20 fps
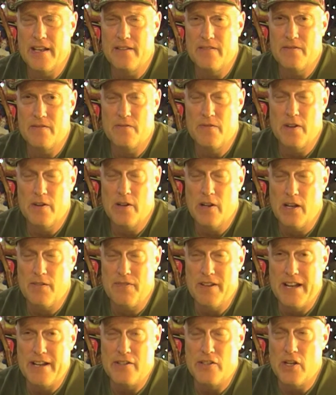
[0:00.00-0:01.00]
I, very
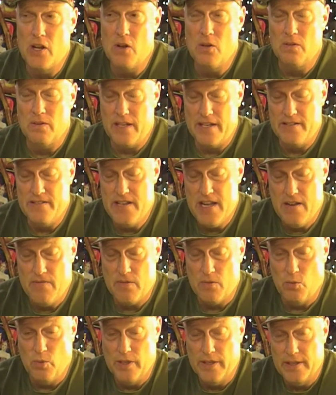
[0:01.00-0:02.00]
often I don't, I
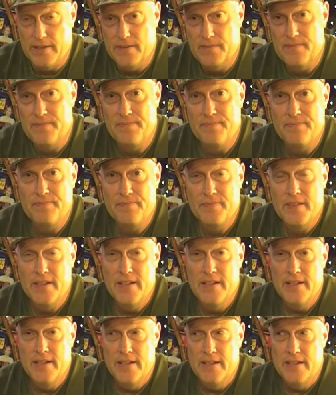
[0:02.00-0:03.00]
never want to
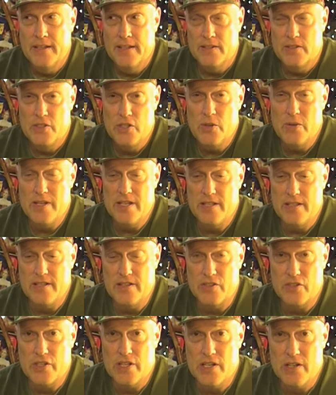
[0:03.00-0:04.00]
do
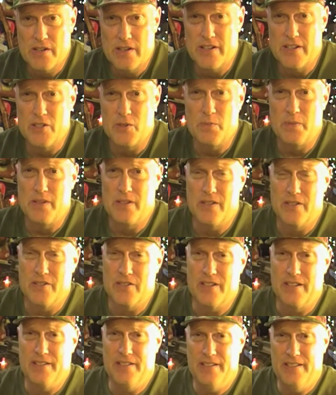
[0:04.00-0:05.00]
anything serious
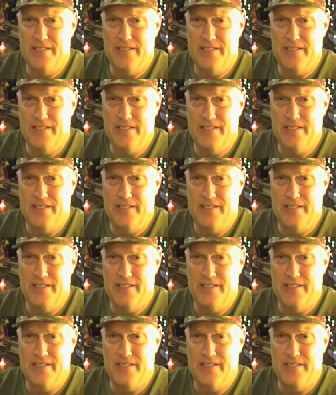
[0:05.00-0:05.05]
because I,